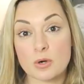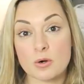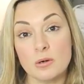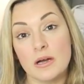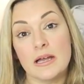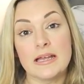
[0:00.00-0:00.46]

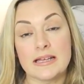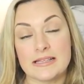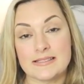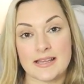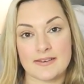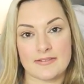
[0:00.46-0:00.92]
all
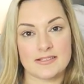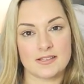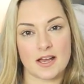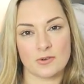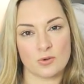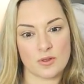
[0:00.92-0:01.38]
instead of
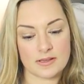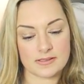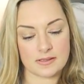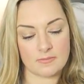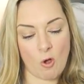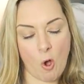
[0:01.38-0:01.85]
inside all
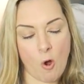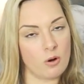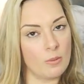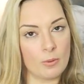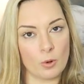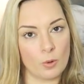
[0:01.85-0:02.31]
those
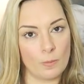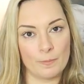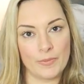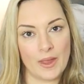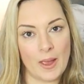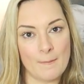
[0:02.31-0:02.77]

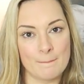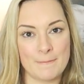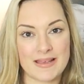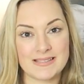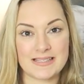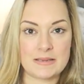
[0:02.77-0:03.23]
horrible,
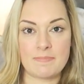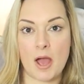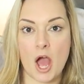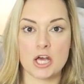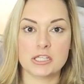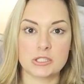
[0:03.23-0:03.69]
messy
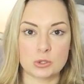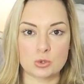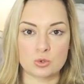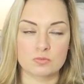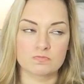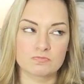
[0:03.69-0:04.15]

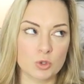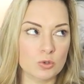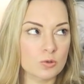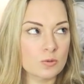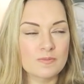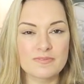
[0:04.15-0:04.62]
Persil,
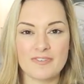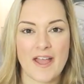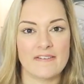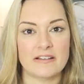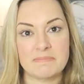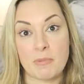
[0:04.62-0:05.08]

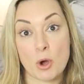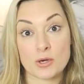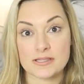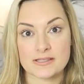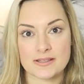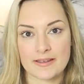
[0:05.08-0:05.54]
fairy
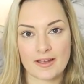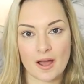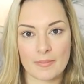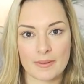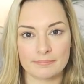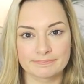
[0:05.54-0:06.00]
boxes they
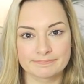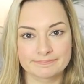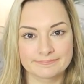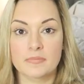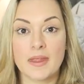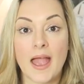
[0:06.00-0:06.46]
come in.
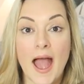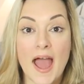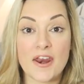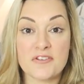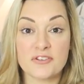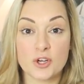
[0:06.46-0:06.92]

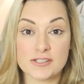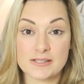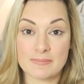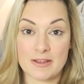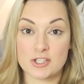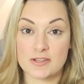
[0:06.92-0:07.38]
And I
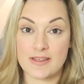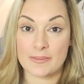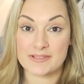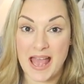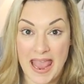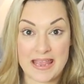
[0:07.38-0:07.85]
forgot to mention
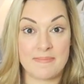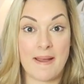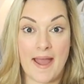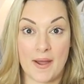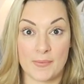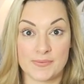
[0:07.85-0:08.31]
that was eight
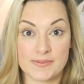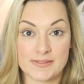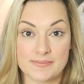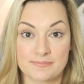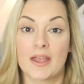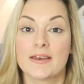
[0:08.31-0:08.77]

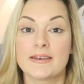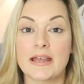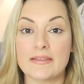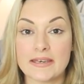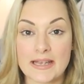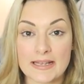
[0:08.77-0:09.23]
pounds.
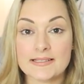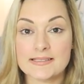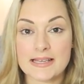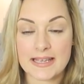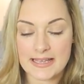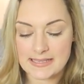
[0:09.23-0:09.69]
Now the
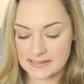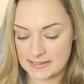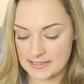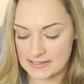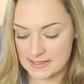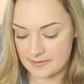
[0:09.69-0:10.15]
next thing
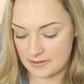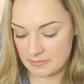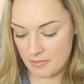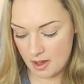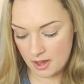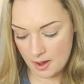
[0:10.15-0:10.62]
isn't
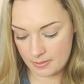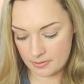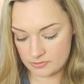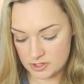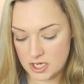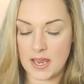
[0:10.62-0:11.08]
necessarily my cup
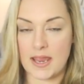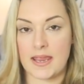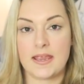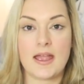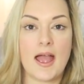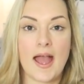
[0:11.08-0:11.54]
of
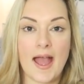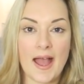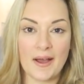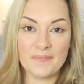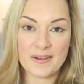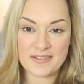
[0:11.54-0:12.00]
tea,
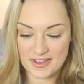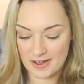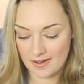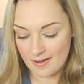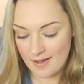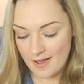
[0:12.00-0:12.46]

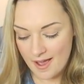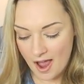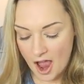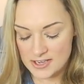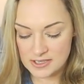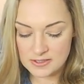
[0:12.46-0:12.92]
however,
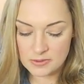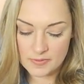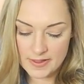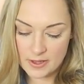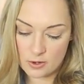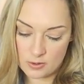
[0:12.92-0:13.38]
I don't know
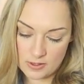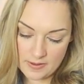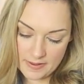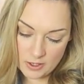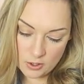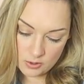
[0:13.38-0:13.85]
what they call
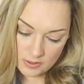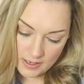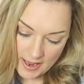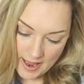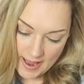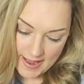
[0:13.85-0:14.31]
it. They call
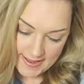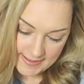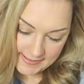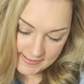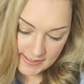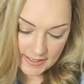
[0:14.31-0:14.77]
it
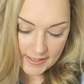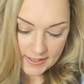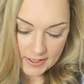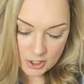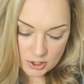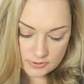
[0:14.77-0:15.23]
a
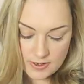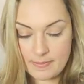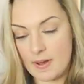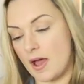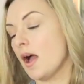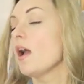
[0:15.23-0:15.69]
silicone
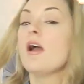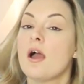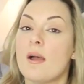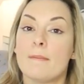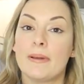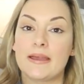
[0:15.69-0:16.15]
gripper.
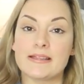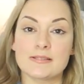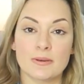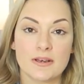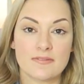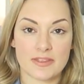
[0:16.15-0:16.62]
But
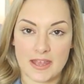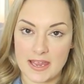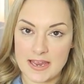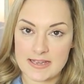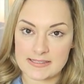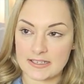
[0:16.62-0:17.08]
it's one of
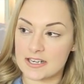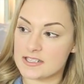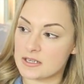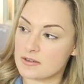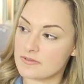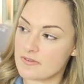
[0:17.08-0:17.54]
these and I
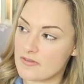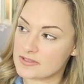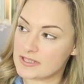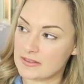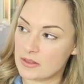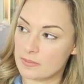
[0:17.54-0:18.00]
don't know if you've
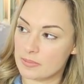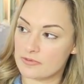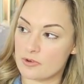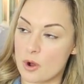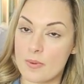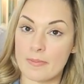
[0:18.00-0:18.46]
ever seen them
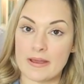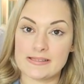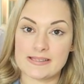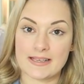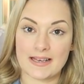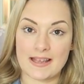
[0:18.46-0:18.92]
before but
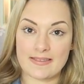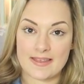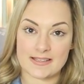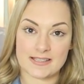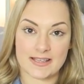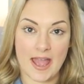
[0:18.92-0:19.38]
basically
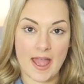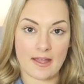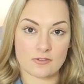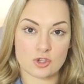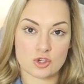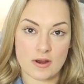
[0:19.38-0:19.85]
they're to get
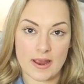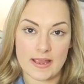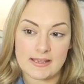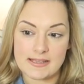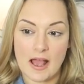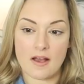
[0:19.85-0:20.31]

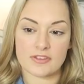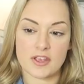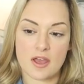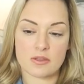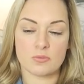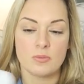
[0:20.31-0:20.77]
trays out of
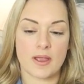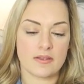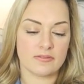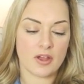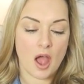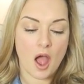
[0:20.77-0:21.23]
the oven
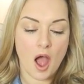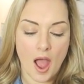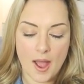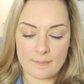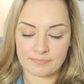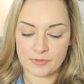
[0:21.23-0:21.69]
with.
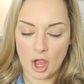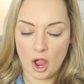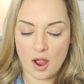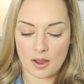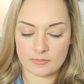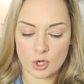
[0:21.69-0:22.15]
Um,
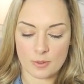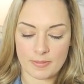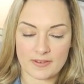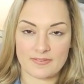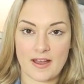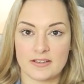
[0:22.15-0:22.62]
I'm not a
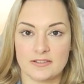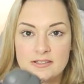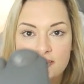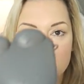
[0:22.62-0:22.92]
big fan of